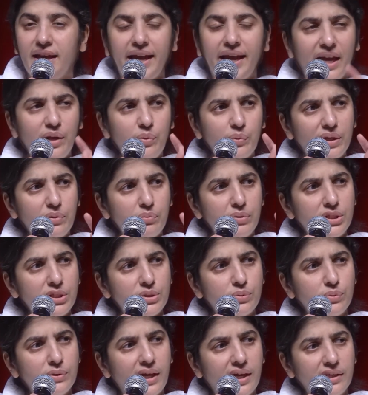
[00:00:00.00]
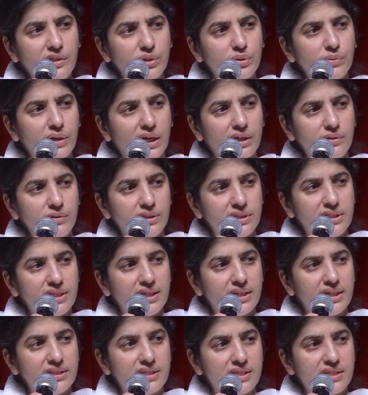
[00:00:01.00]
And when we do that throughout the
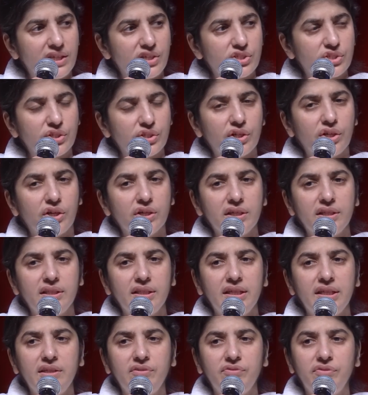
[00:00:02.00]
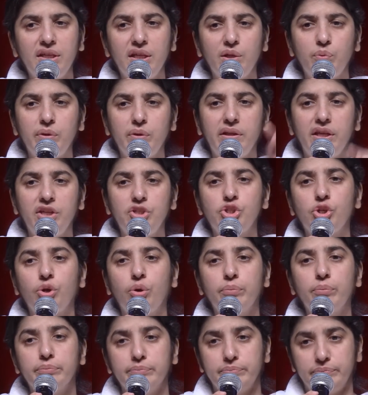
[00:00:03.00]
day and six o'clock in the evening, we reach
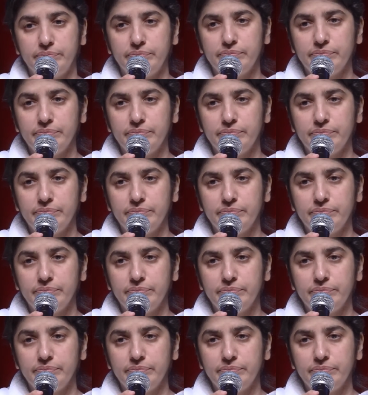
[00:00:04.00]
home.